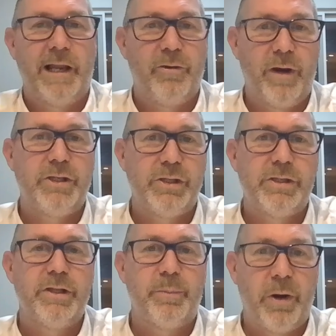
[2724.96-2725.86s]

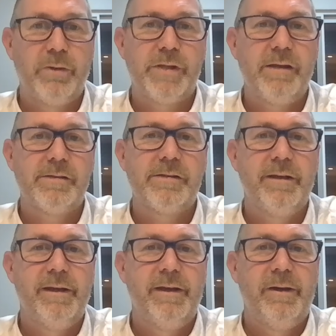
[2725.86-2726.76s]
acceleration to the
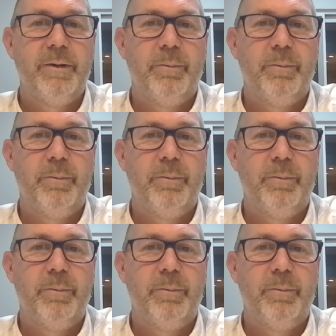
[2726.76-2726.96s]
process,